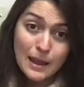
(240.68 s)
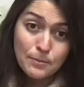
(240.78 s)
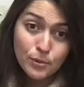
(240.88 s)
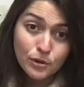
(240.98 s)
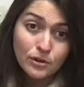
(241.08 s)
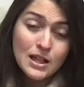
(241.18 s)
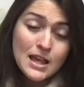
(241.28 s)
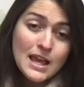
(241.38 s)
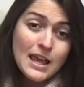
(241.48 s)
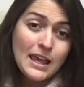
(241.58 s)
April
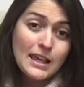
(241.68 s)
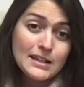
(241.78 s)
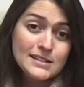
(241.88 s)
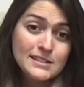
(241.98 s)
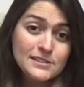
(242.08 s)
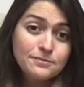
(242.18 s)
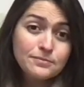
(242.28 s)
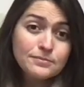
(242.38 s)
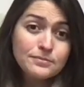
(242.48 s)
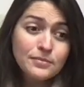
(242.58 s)
is
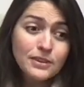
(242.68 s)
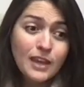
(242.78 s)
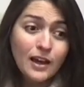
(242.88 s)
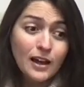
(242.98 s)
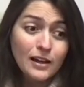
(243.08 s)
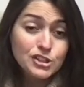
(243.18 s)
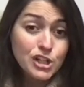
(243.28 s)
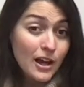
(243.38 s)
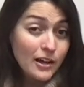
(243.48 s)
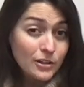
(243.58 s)

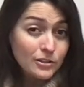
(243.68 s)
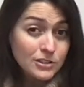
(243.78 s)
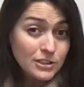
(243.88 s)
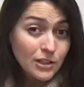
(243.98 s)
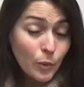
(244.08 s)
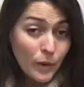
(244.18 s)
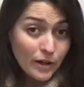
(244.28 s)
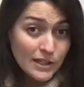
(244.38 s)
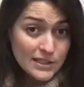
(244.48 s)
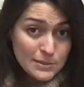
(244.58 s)
Child
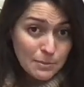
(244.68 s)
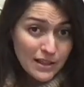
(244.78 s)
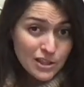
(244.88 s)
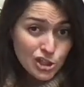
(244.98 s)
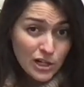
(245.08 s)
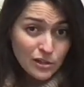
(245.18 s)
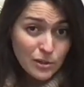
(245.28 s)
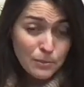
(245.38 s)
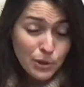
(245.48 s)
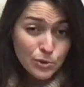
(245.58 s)
Awareness Month, Child
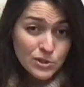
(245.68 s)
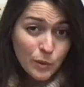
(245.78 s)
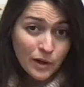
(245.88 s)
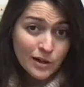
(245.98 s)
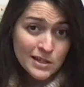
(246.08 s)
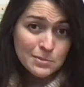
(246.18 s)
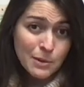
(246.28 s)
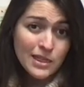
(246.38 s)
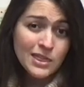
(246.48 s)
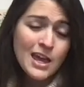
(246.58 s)
Abuse Awareness
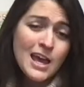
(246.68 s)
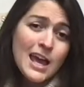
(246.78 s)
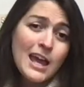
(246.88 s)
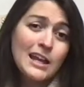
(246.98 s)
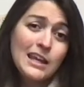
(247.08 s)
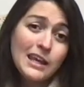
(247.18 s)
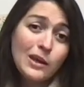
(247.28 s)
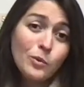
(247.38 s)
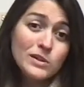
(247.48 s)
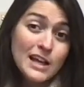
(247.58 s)
Month, and
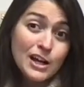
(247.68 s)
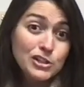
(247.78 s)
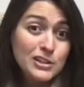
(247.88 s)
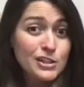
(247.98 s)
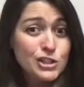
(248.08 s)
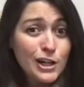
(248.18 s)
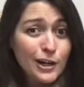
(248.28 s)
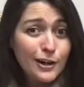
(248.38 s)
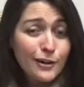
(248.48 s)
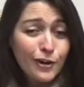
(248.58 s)
he was actually the
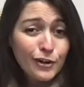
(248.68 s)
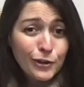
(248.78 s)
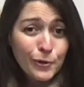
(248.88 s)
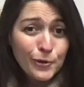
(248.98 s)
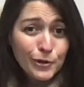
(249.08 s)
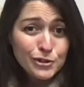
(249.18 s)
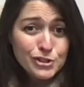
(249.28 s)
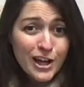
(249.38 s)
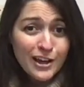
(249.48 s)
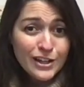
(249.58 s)
chair of our local
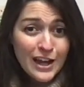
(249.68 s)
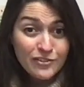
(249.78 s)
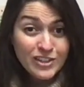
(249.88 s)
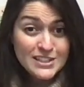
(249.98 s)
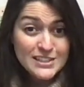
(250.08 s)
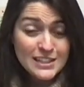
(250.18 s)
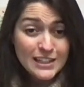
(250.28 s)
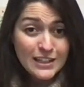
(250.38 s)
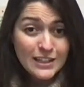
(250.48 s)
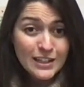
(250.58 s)
child
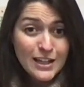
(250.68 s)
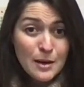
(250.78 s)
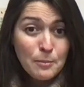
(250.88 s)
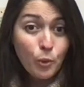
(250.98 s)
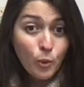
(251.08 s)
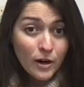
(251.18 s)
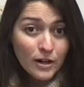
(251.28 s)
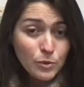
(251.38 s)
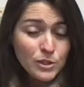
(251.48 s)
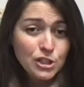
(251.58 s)
advocacy
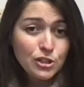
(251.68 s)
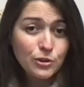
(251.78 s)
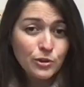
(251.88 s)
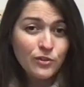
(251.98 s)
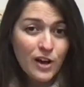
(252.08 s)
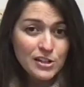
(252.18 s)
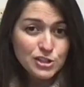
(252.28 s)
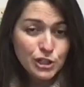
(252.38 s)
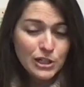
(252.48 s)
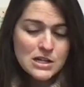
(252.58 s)
board, which include
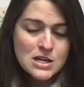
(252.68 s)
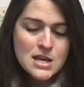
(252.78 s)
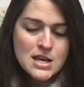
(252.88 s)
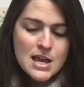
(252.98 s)
fostering.